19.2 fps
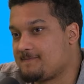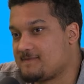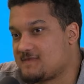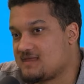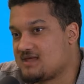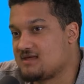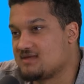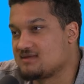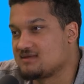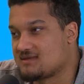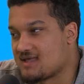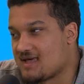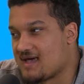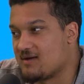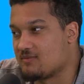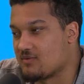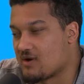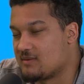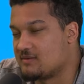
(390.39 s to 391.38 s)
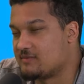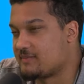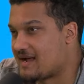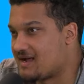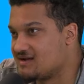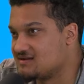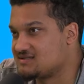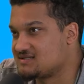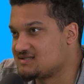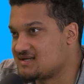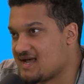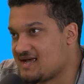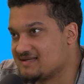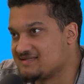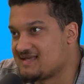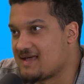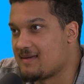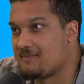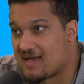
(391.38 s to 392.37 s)
think that Robert Pattinson
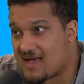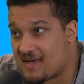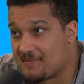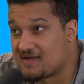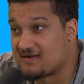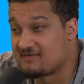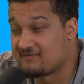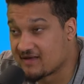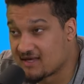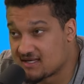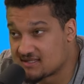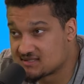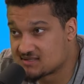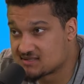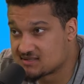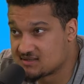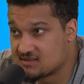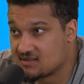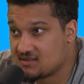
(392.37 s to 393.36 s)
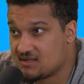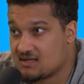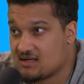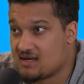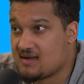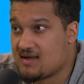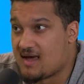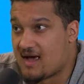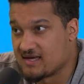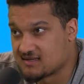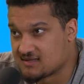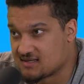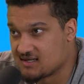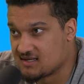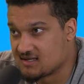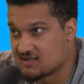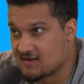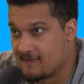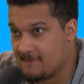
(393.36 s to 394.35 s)
has that Batman face. I
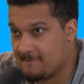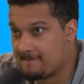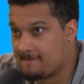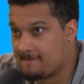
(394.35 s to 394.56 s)
think